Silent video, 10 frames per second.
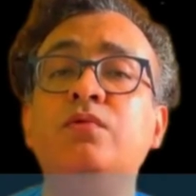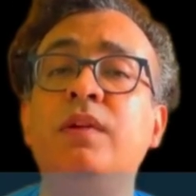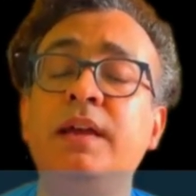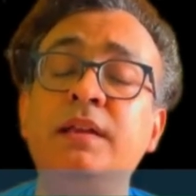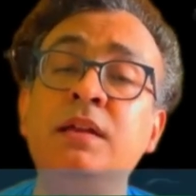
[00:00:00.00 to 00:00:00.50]

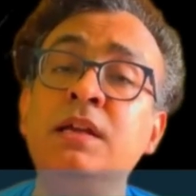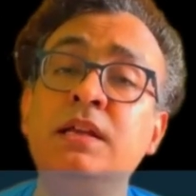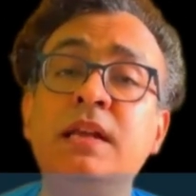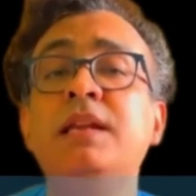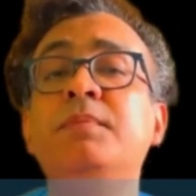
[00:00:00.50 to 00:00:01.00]
find
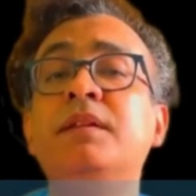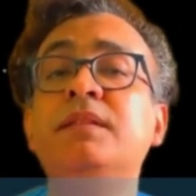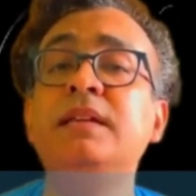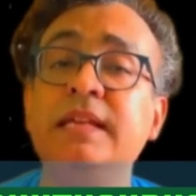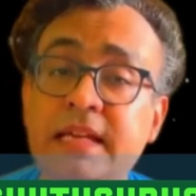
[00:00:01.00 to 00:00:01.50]

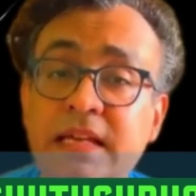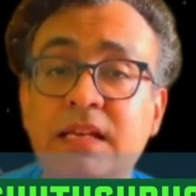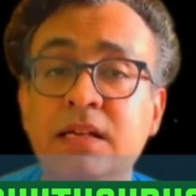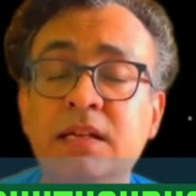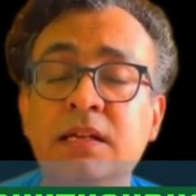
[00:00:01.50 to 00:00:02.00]
90%
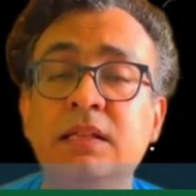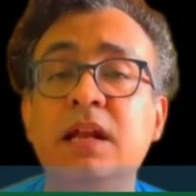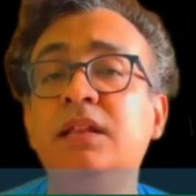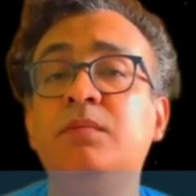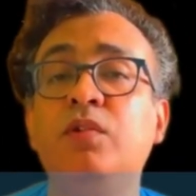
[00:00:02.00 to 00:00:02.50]
yield
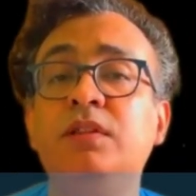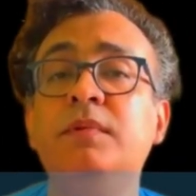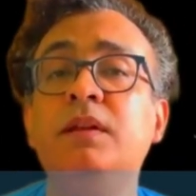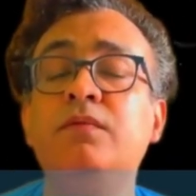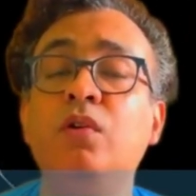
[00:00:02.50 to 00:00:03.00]
that is
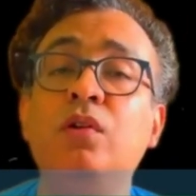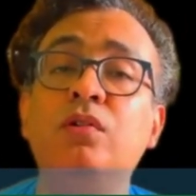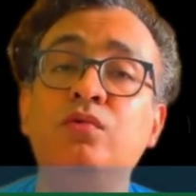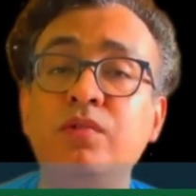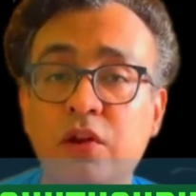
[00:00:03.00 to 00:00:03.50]
possible
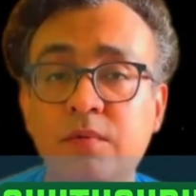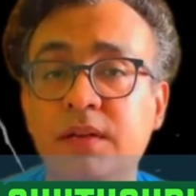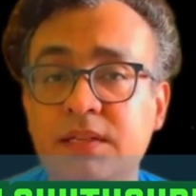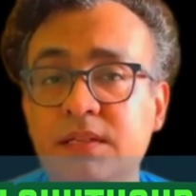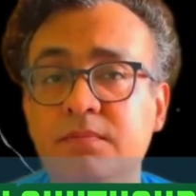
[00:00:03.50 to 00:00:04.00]
for 2
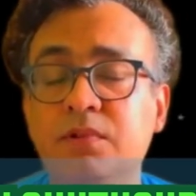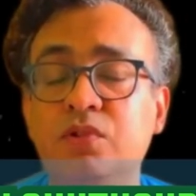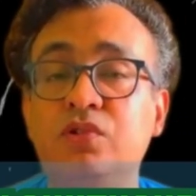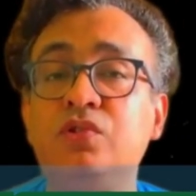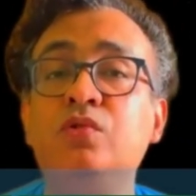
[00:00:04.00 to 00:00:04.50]
nanometer chip.
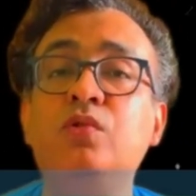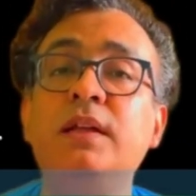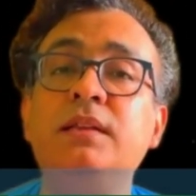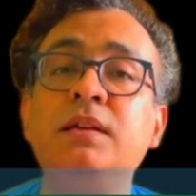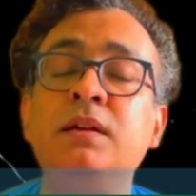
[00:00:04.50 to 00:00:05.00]
So
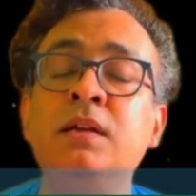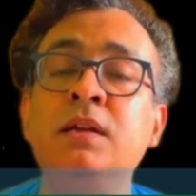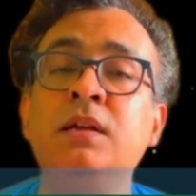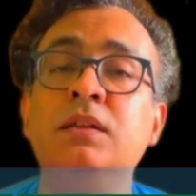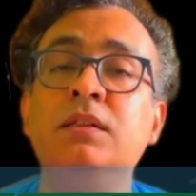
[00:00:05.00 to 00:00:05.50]
I think
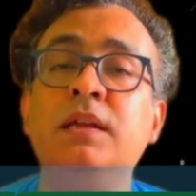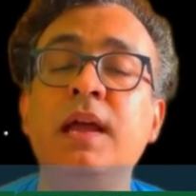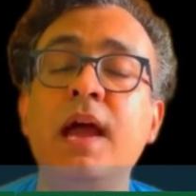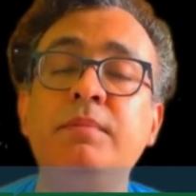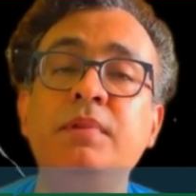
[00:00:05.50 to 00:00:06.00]

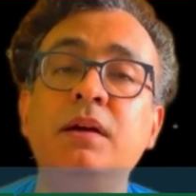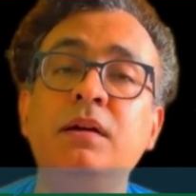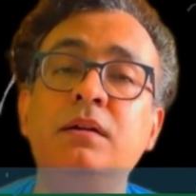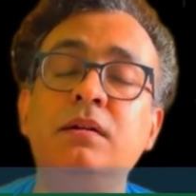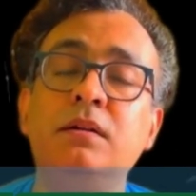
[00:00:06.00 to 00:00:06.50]
they have
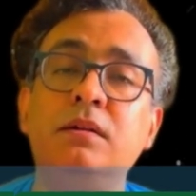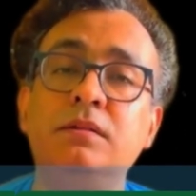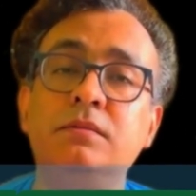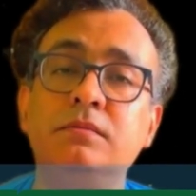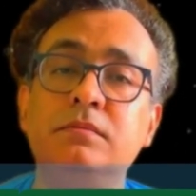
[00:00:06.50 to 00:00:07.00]

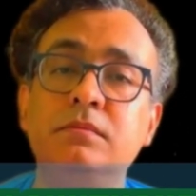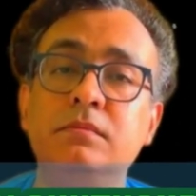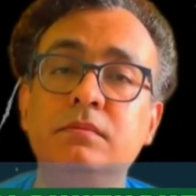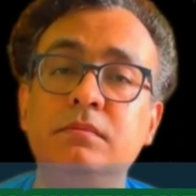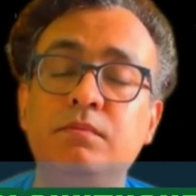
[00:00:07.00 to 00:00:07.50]
the
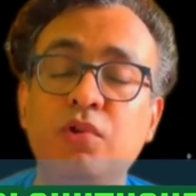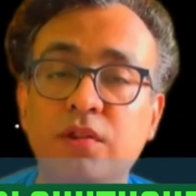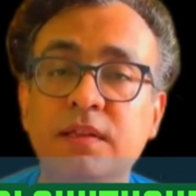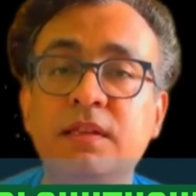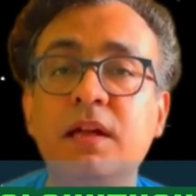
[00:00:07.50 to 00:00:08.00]

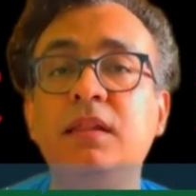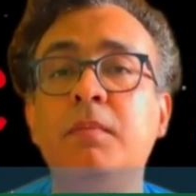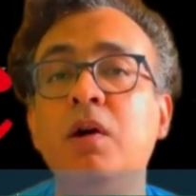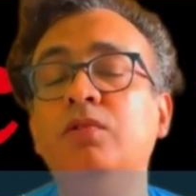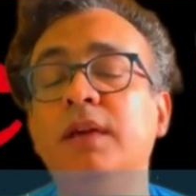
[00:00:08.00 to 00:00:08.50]
process, and
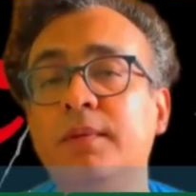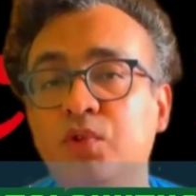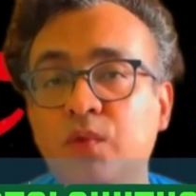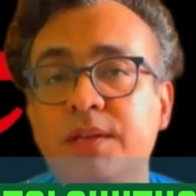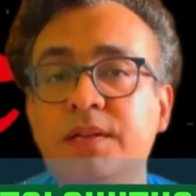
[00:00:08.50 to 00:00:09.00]
somehow they have
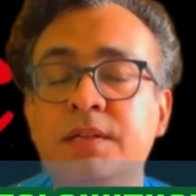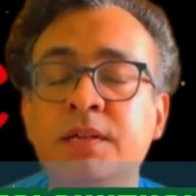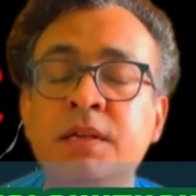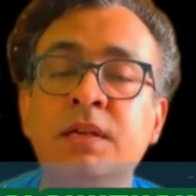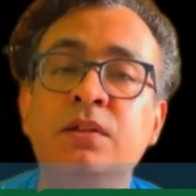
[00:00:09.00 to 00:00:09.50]
tweaked it
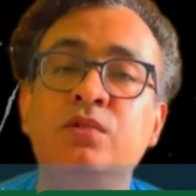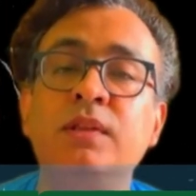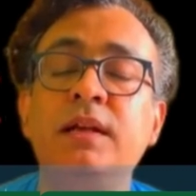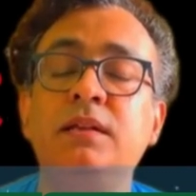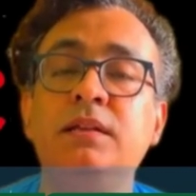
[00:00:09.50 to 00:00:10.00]
so
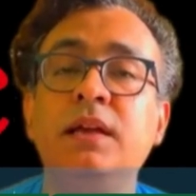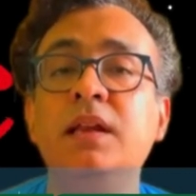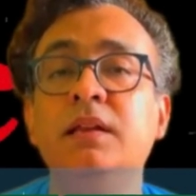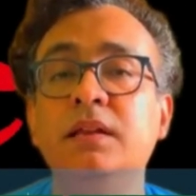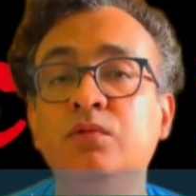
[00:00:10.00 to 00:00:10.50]
that they
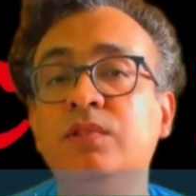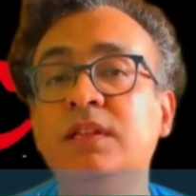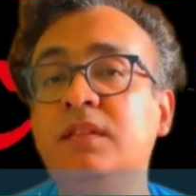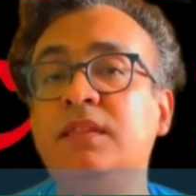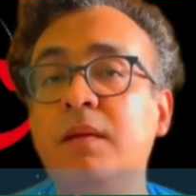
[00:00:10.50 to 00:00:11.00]
can use
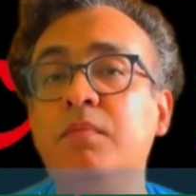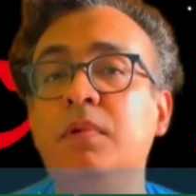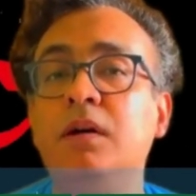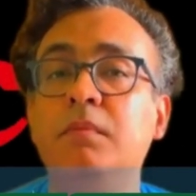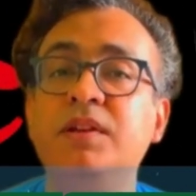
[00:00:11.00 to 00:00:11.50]
these same
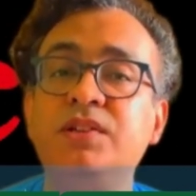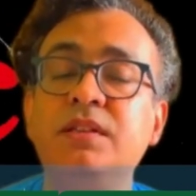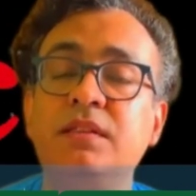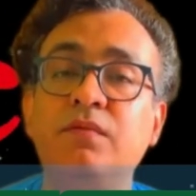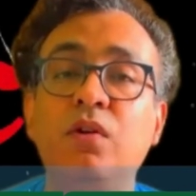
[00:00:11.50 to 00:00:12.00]

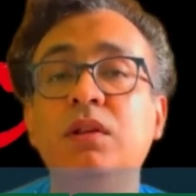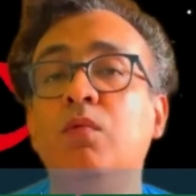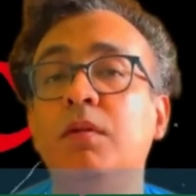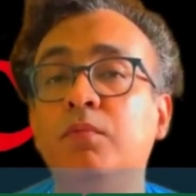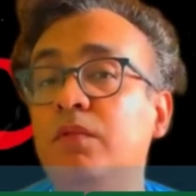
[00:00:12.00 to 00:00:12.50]
machines for the
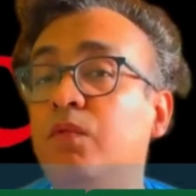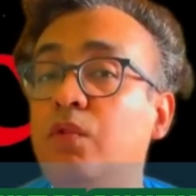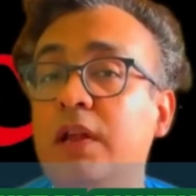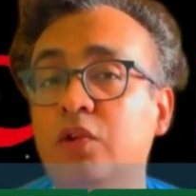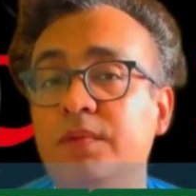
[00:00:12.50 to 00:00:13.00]

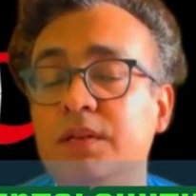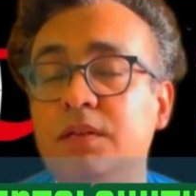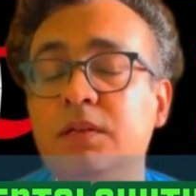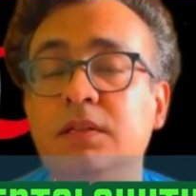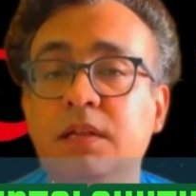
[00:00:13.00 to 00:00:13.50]
1.4
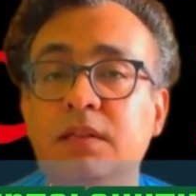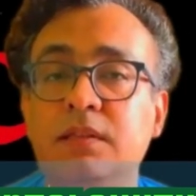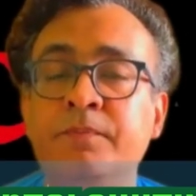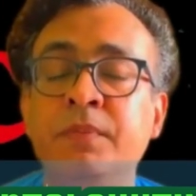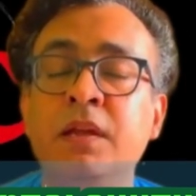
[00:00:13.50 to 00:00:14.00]
nanometer
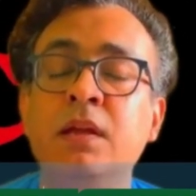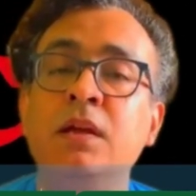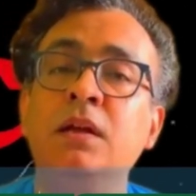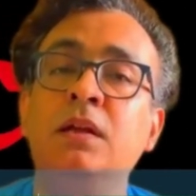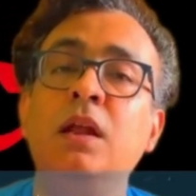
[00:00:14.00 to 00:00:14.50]
things.
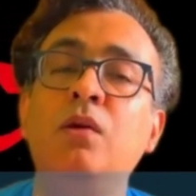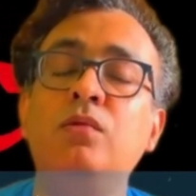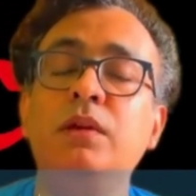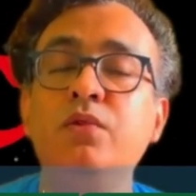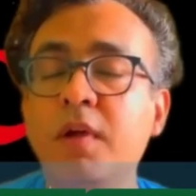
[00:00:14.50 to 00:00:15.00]

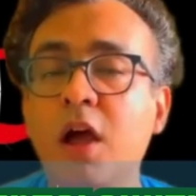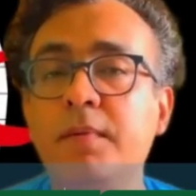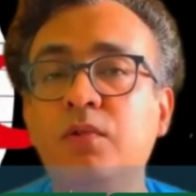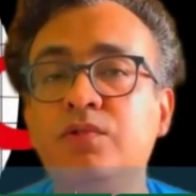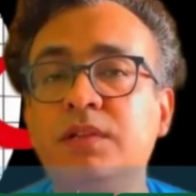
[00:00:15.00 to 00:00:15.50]
Now you may
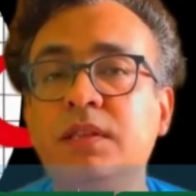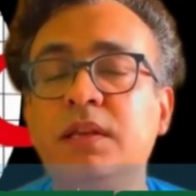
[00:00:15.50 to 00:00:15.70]
have a question